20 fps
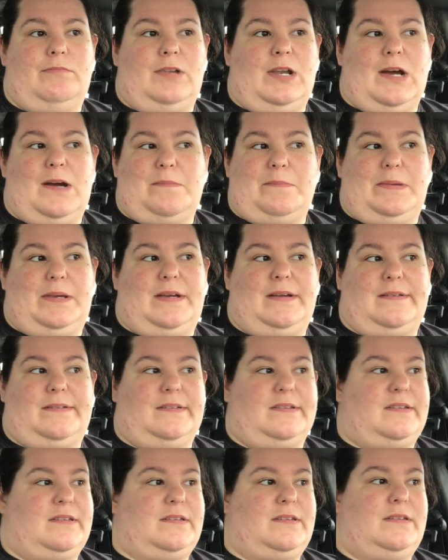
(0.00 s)
not
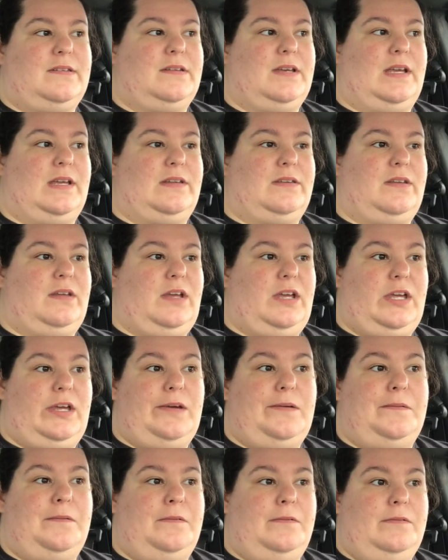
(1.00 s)
because it's
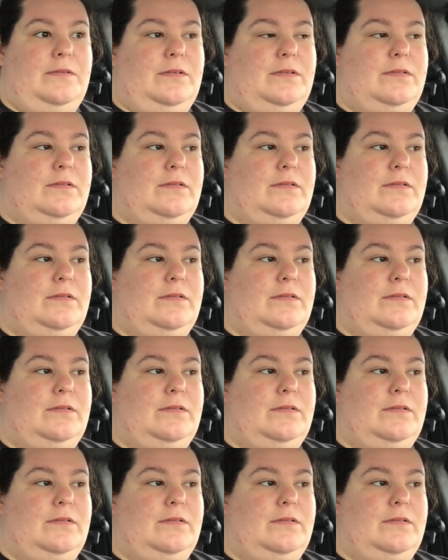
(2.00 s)
cute,